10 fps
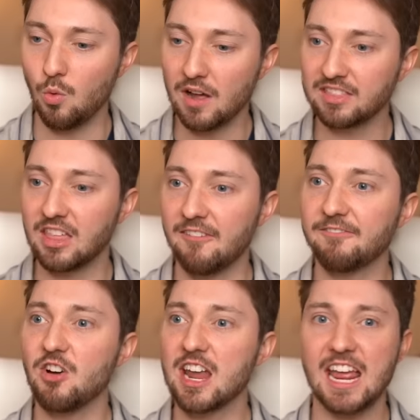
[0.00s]
What the
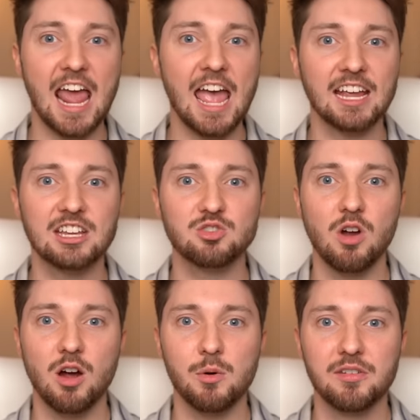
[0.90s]
freaking heck is
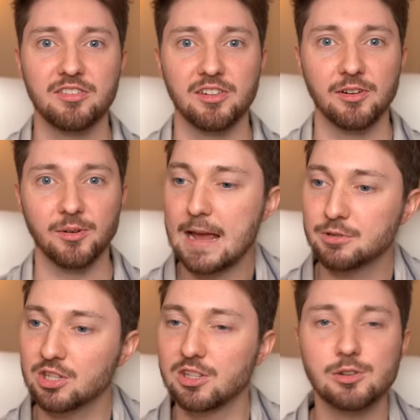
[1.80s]
wrong with you?
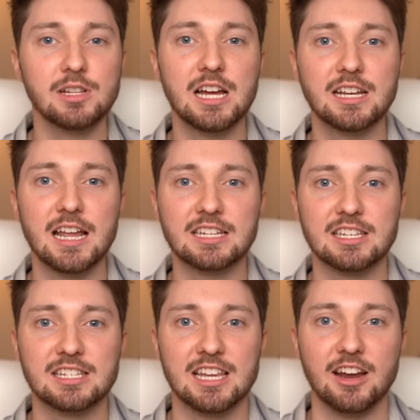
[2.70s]
Absolutely
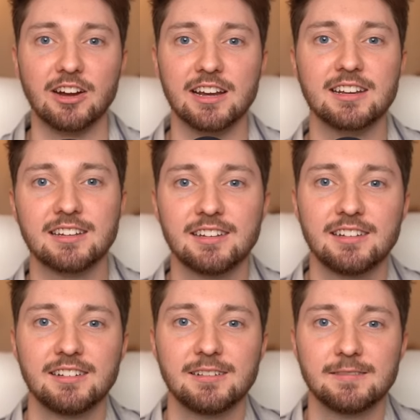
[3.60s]
unnecessary.
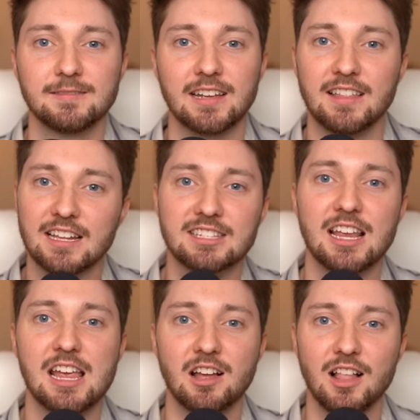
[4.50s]
And that's
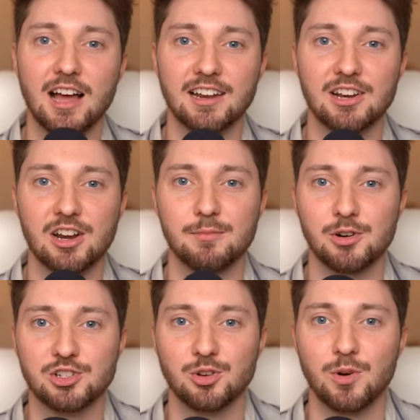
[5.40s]
saying a lot in a
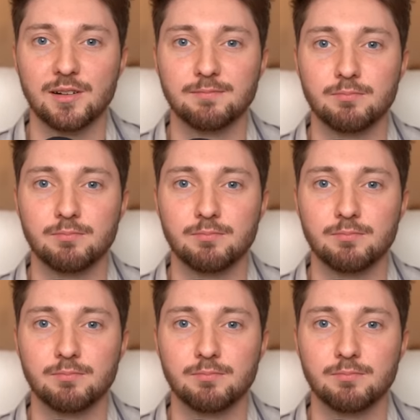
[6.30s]
commercial where